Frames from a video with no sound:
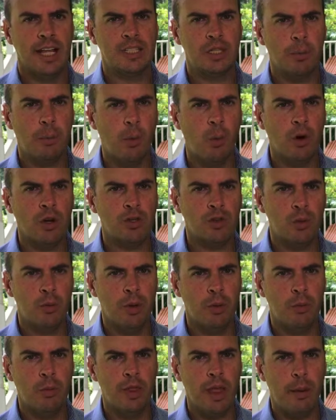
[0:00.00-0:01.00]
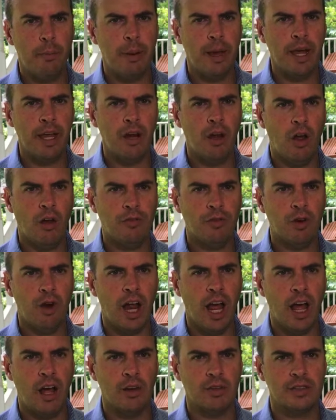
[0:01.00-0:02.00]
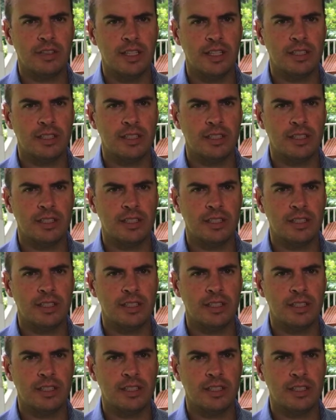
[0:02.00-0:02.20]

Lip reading: It's important to remember that paying off your house